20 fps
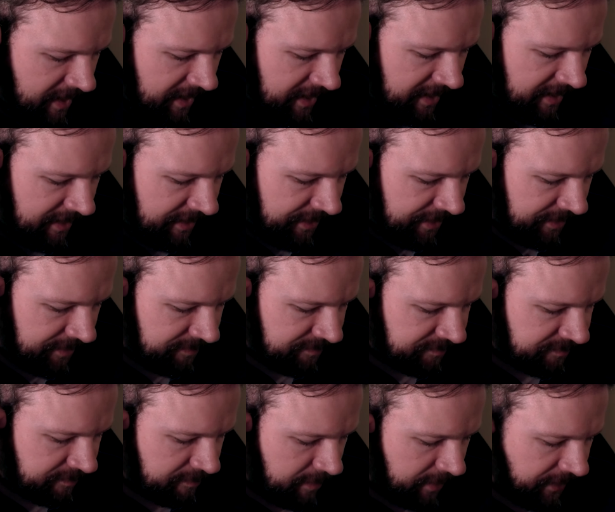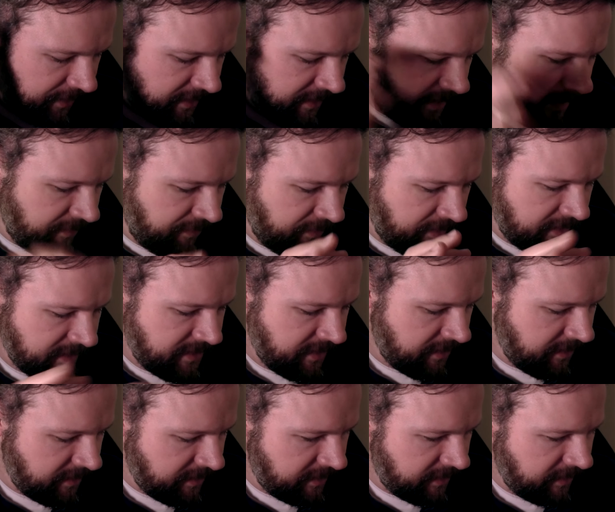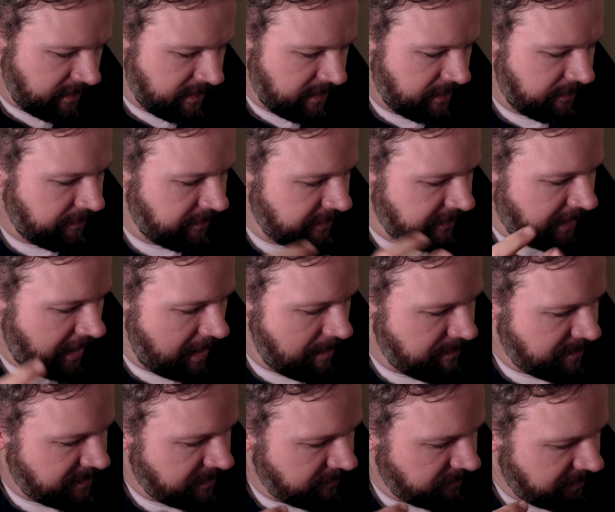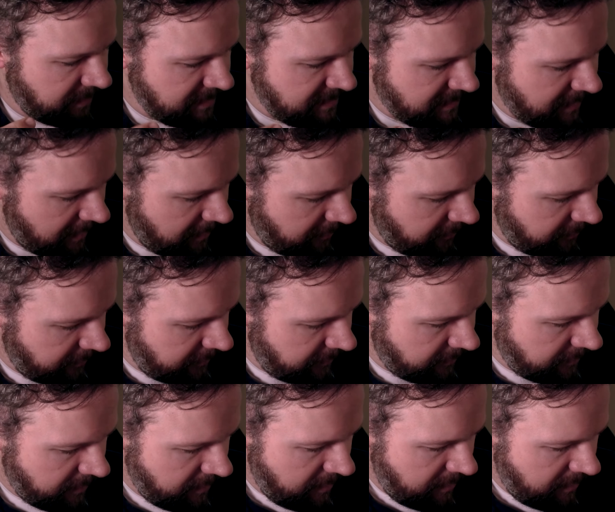But they're different. So they're different types of desiring.